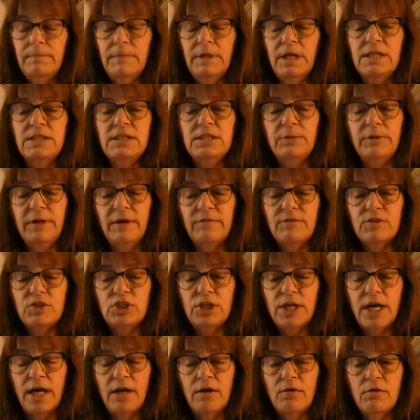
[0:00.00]
Let's see, we have the
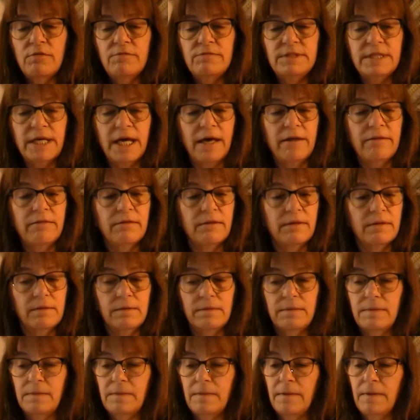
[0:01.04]
Shadow of Death,
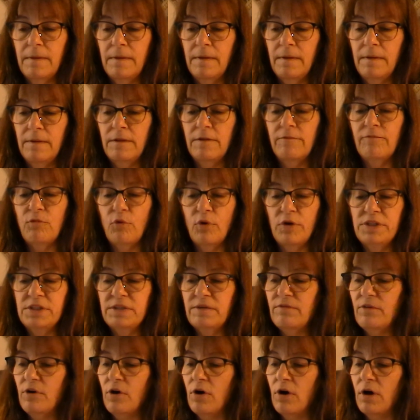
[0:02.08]
the Voice
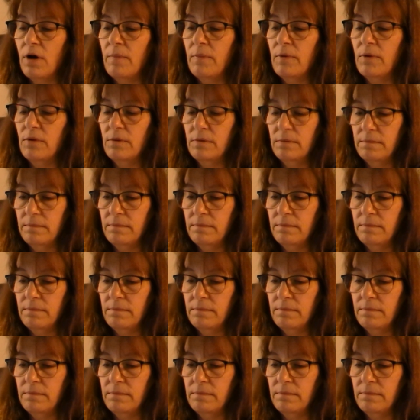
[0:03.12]
of the Harbor,